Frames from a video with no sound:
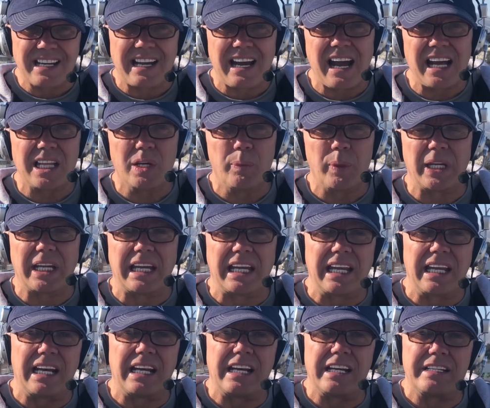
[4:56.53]
a guy that we could
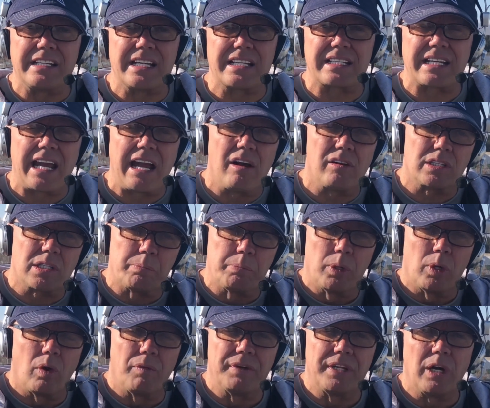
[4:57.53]
get at a discount to
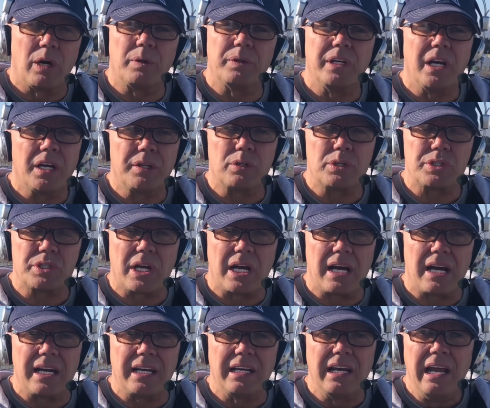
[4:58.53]
put over there on the other
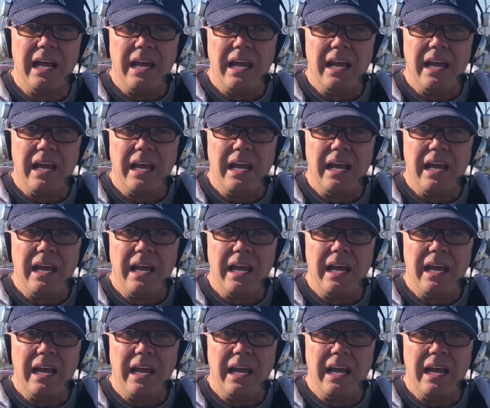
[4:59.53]
side.